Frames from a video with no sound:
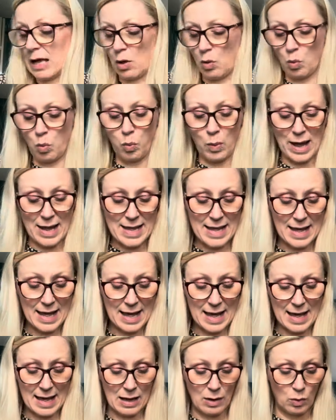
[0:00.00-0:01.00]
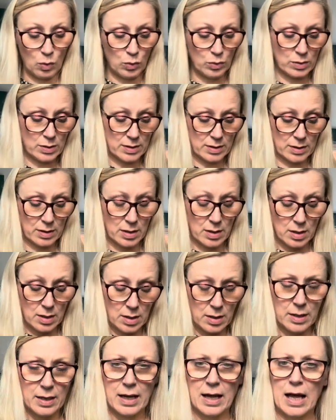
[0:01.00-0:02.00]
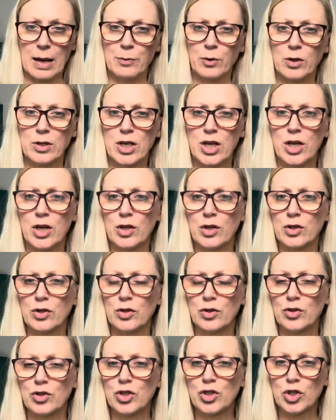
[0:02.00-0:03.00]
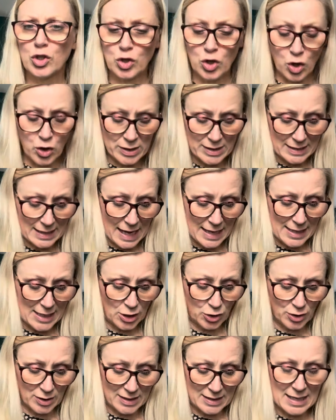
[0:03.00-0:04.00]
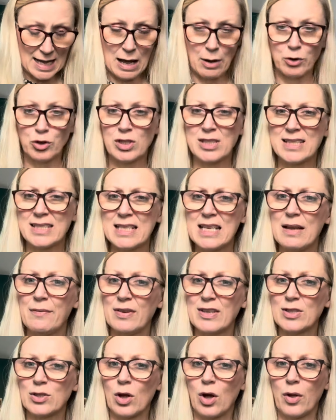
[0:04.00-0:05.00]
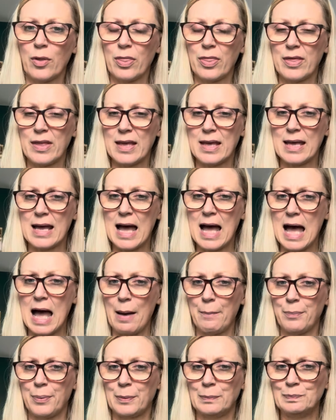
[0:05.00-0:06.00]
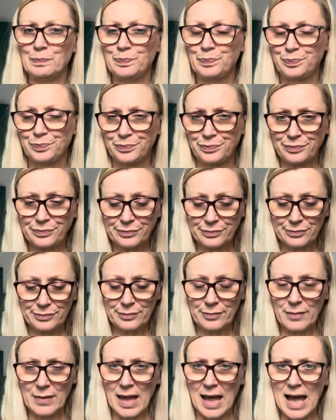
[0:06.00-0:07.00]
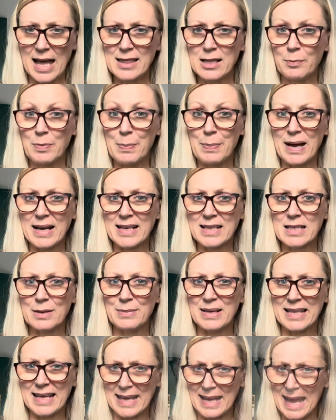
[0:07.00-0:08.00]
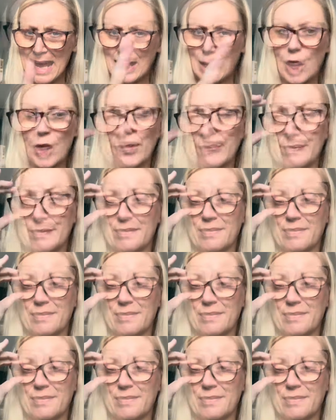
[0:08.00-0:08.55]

I'll weigh it out. I'm going to just go scan it just now and just see if it's on the app. And I'll be back in a minute. Hang on.